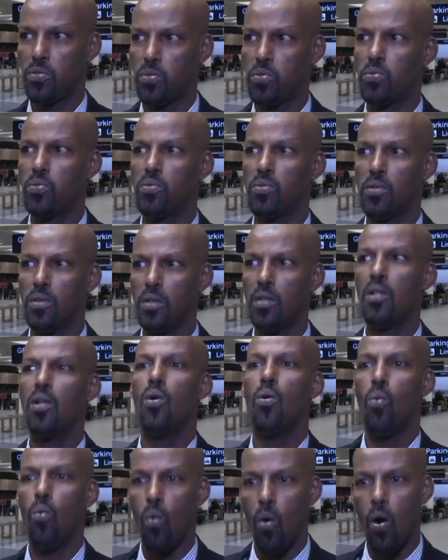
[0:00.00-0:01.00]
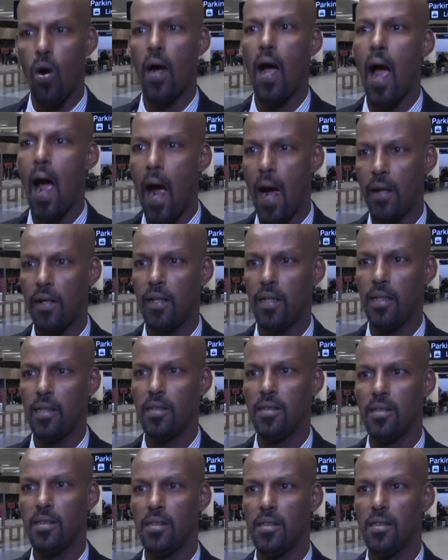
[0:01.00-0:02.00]
to work
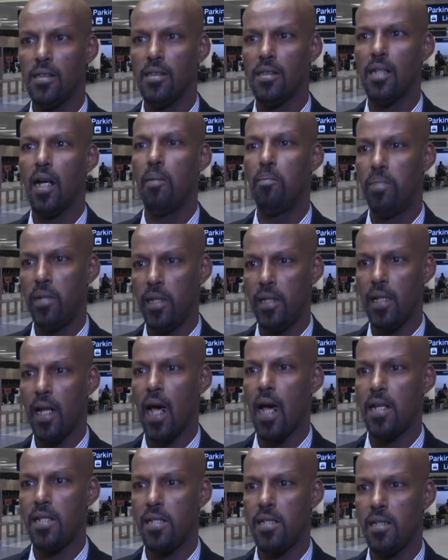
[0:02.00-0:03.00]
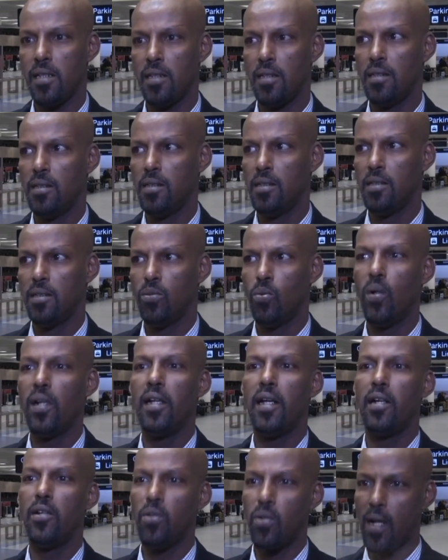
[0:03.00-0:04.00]
hardly, be nice, one day